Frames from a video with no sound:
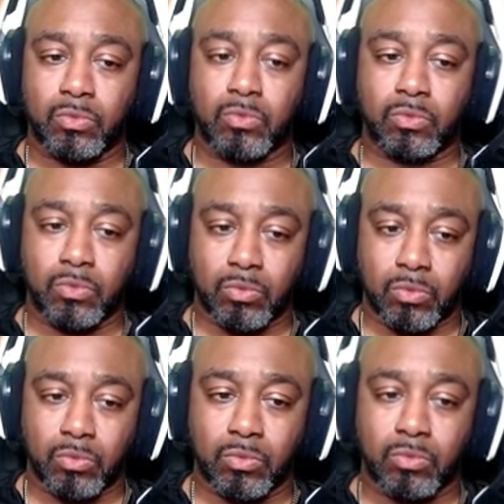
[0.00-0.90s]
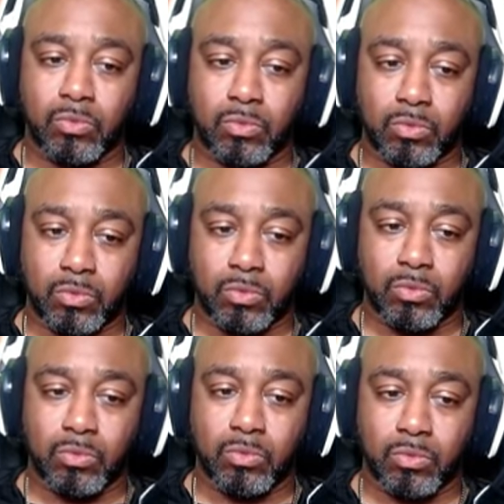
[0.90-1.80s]

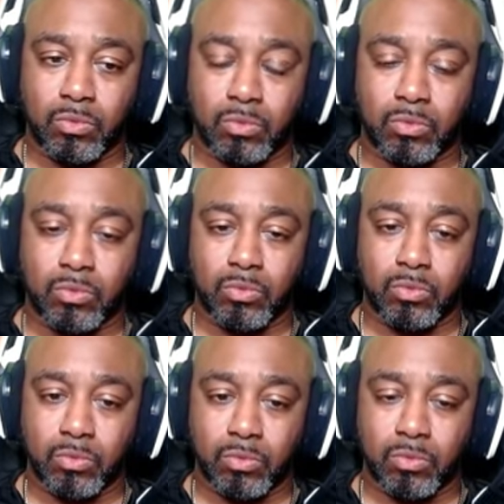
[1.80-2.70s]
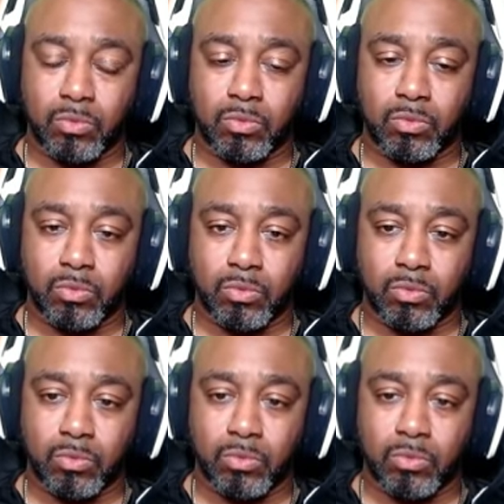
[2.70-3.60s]

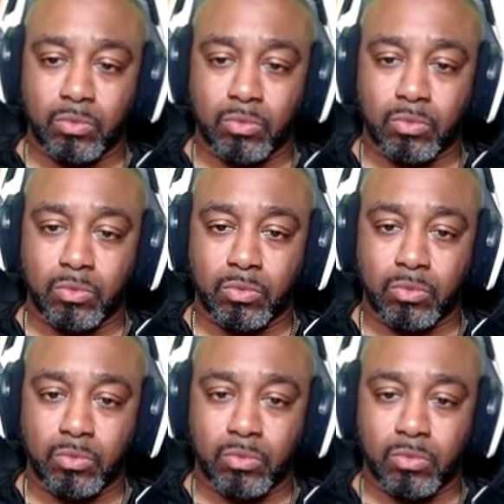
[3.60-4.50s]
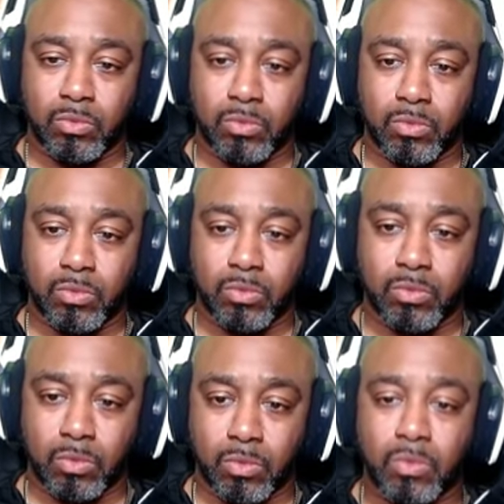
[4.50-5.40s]

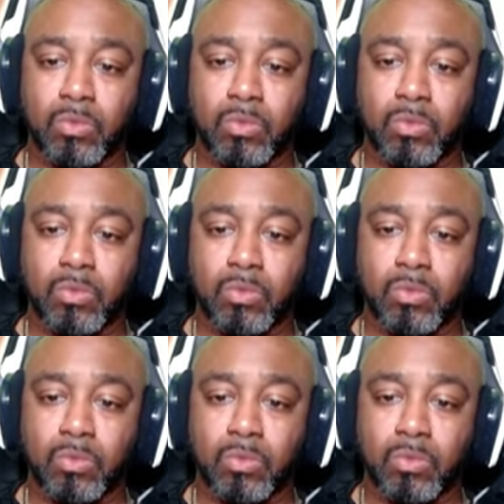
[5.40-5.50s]
No words are spoken by the person on screen.